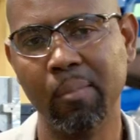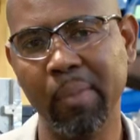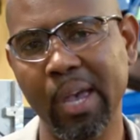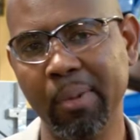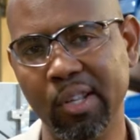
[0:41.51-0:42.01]

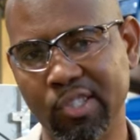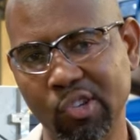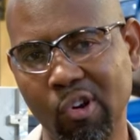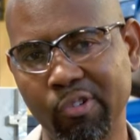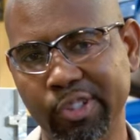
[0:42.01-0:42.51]
Maybe the
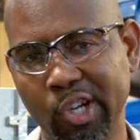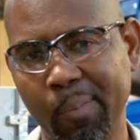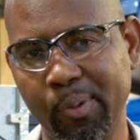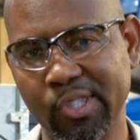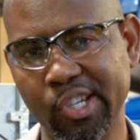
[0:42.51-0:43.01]
zero return
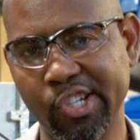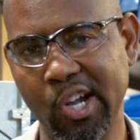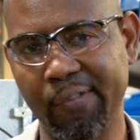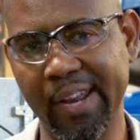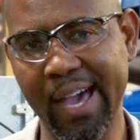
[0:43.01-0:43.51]
position
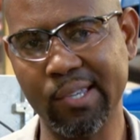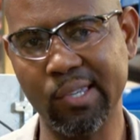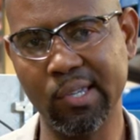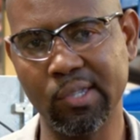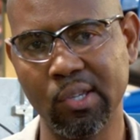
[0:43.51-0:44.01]
of an
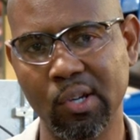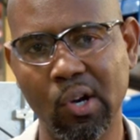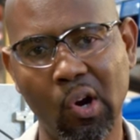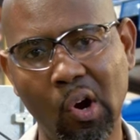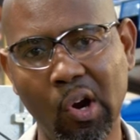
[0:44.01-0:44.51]
axis
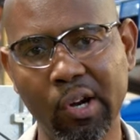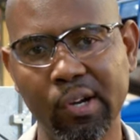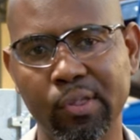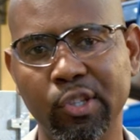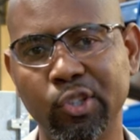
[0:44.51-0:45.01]
or
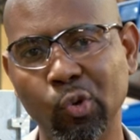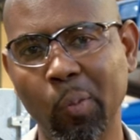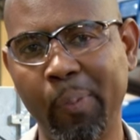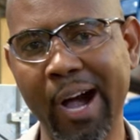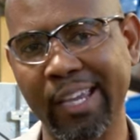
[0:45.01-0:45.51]
the tool
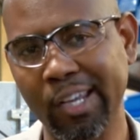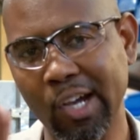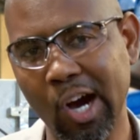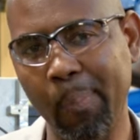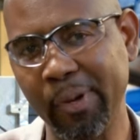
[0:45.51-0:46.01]
pocket
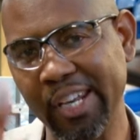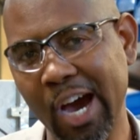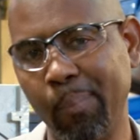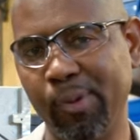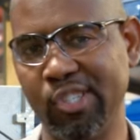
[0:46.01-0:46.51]
up and
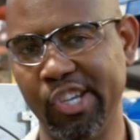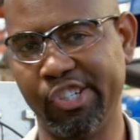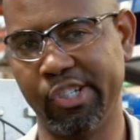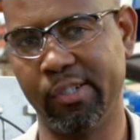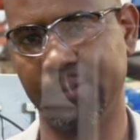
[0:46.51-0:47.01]
down position.